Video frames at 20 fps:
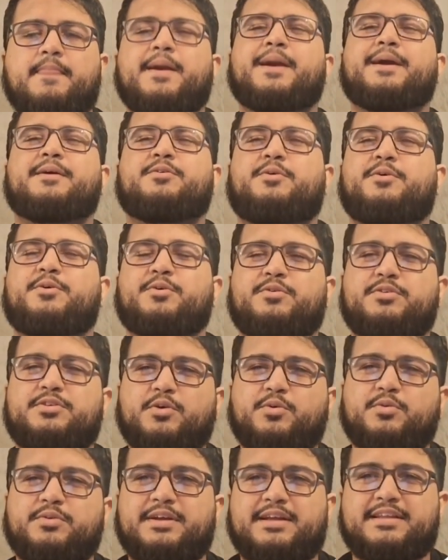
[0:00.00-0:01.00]
and to use
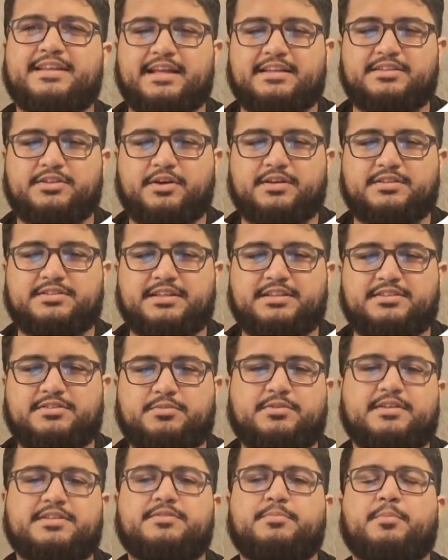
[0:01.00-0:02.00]
only that content
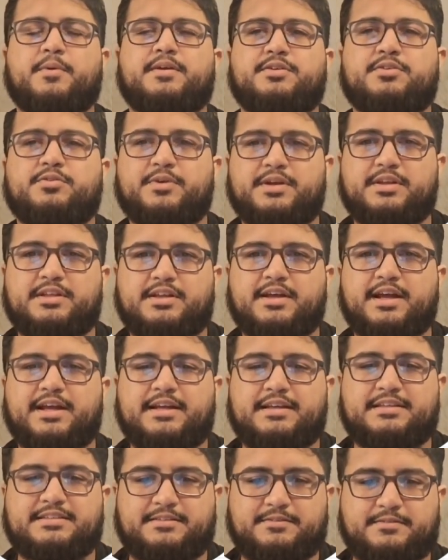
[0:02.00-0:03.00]
to respond to our
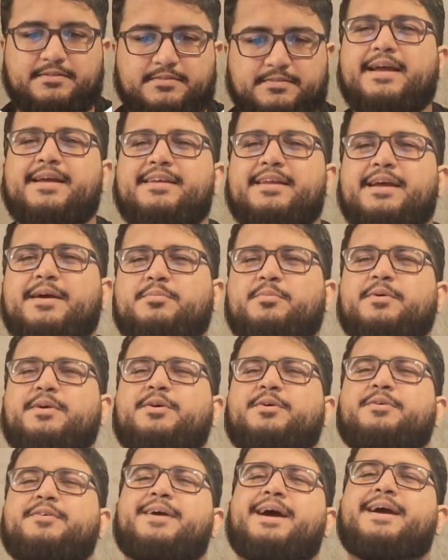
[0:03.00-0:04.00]
client, and then we
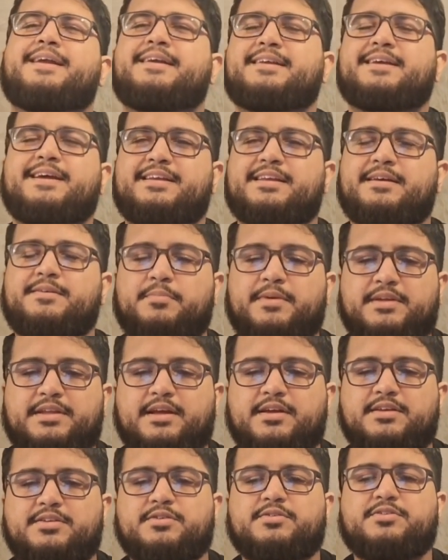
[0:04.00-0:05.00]
concatenate it with
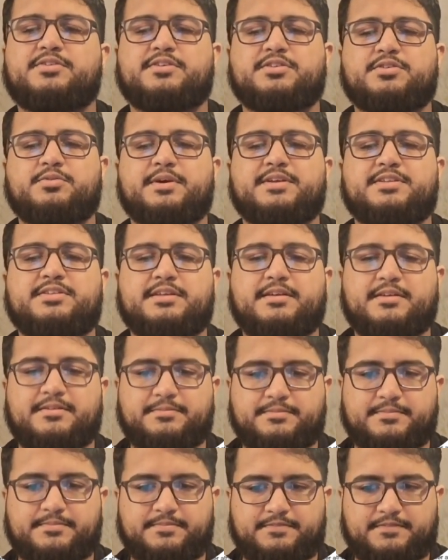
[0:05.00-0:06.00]
our user's question.
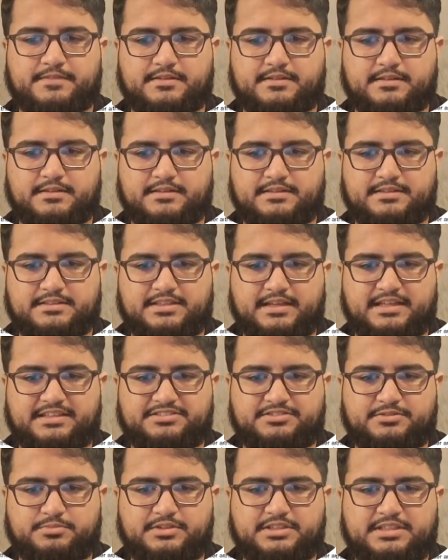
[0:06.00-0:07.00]

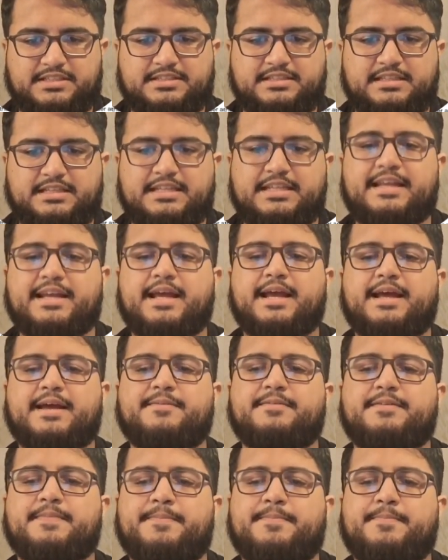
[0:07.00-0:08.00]
Thus, we have